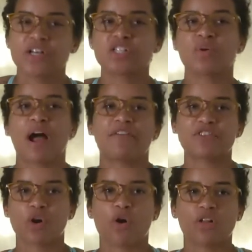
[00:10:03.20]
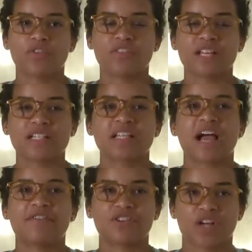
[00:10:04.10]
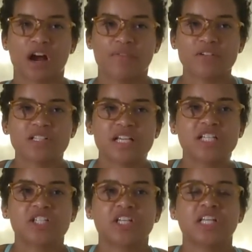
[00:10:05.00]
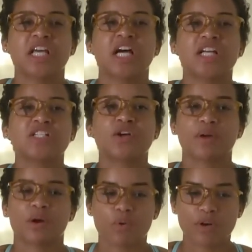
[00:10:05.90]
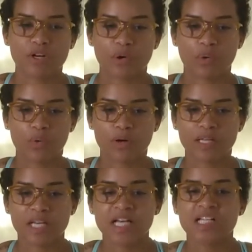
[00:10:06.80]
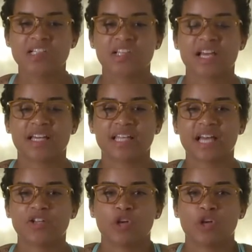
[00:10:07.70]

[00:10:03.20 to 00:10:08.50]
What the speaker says: So after all of this, after the conversation, he's going on and on saying that,